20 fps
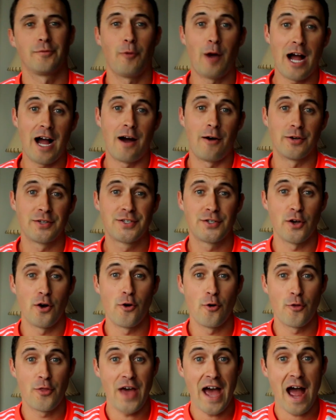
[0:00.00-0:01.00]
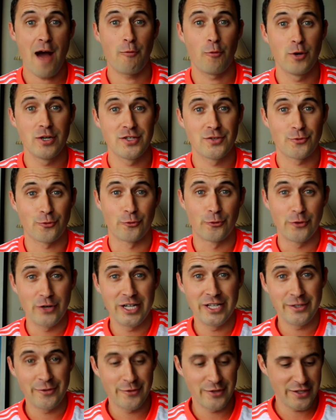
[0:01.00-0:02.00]
Wow, so that was
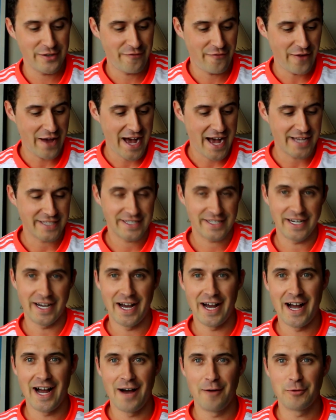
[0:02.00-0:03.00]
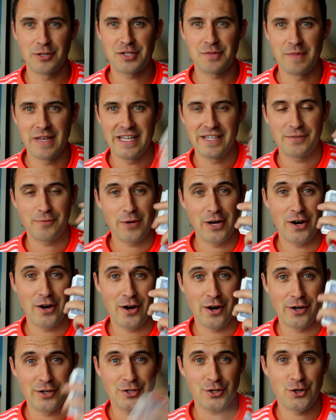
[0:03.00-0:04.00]
really, really fast, which means we
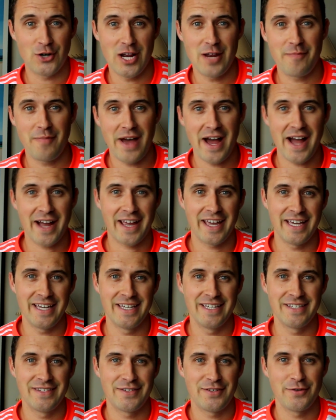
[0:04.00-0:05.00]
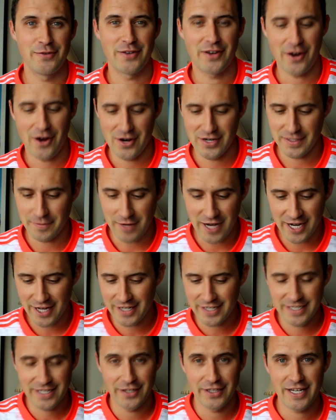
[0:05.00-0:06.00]
are straight back into the cards. I'm not
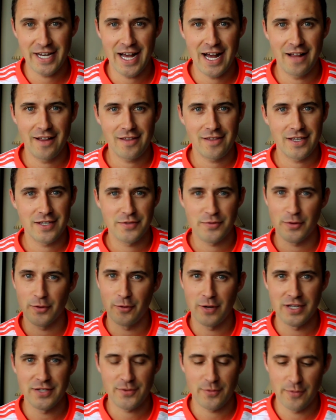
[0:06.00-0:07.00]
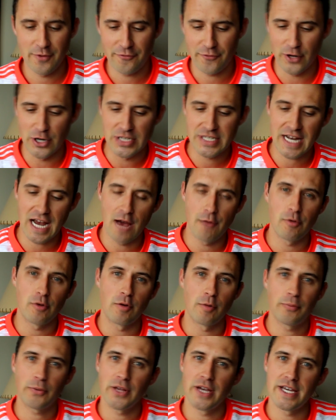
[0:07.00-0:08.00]
going to dilly-dally. These were the ones from the first time. We
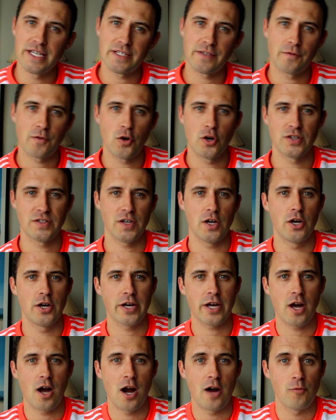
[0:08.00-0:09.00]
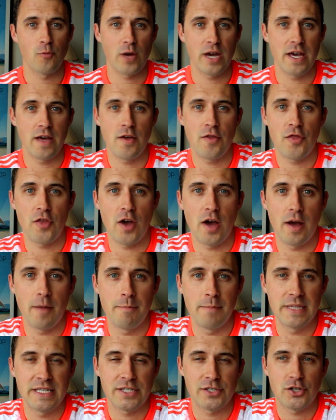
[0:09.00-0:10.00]
replaced, of course, Odegaard with
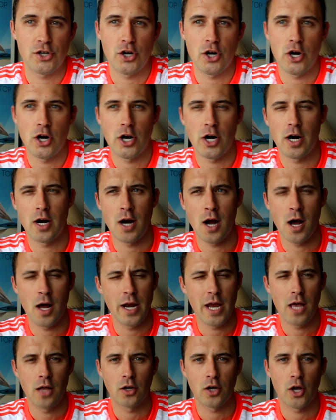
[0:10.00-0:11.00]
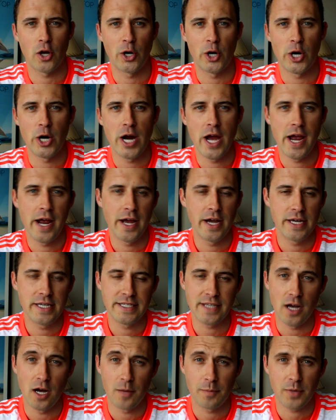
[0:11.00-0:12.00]
Mr. Angel Correa,
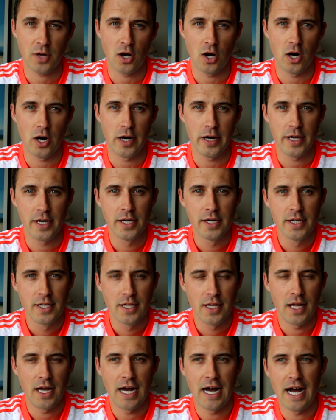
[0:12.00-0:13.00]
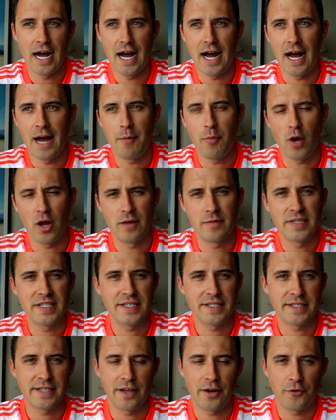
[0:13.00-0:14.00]
his up card. I bought him
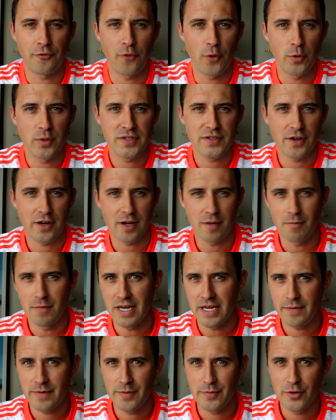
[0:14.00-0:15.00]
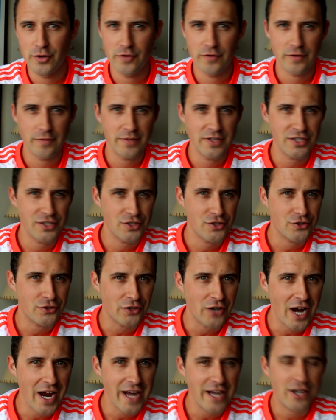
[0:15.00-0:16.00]
as a center forward, so I can maybe move him to
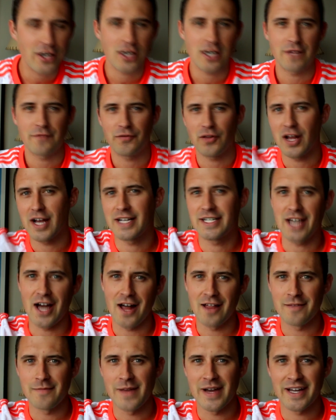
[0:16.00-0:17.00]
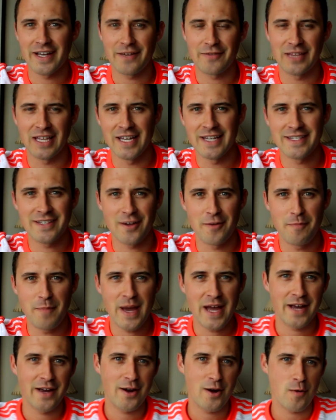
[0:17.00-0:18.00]
striker. If like Dali Menga, if lands on
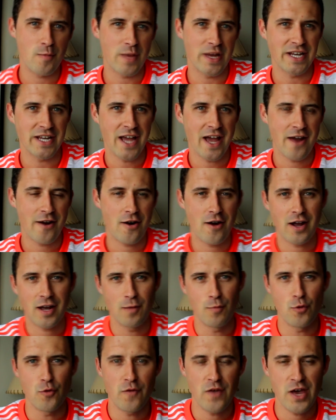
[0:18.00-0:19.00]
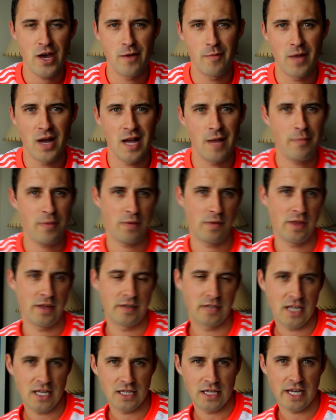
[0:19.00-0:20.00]
Menga or Ben Yedder, I can move him up and
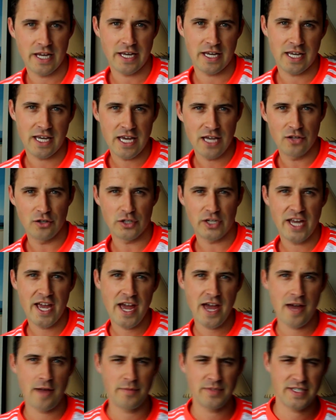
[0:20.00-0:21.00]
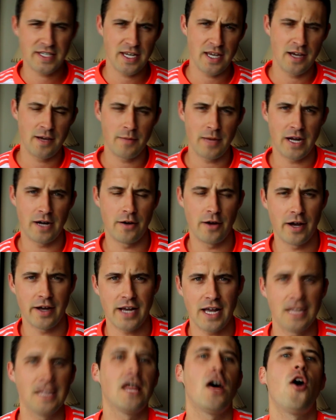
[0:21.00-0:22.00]
then get like a killer cam, CM. I don't know. I
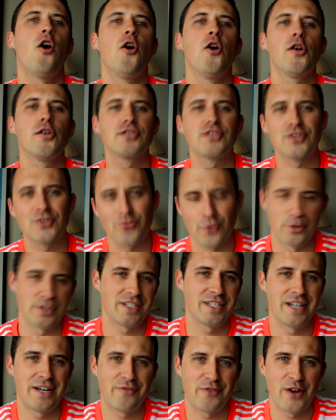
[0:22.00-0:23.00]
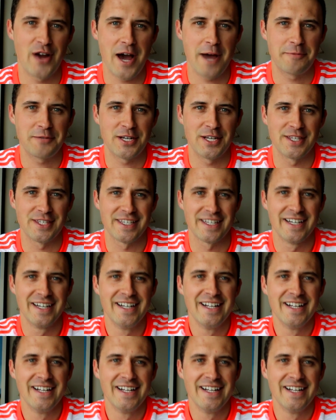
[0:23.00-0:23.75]
got all sorts of different options.